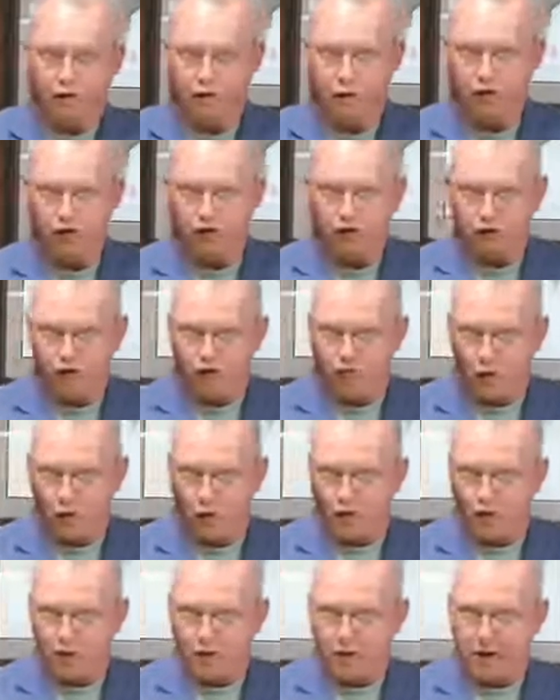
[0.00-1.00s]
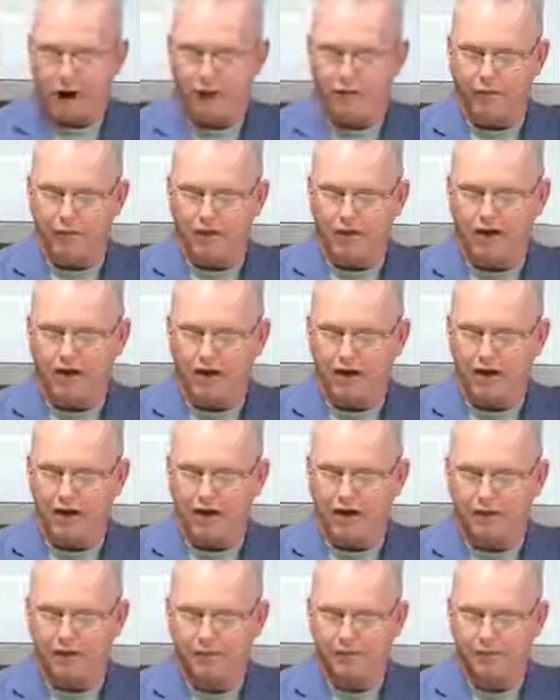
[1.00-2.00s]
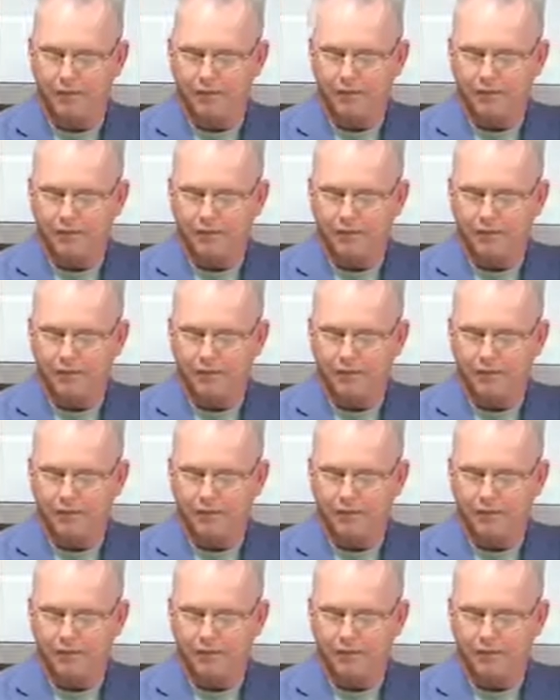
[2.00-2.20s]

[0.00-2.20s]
verses 4 through about verse 6.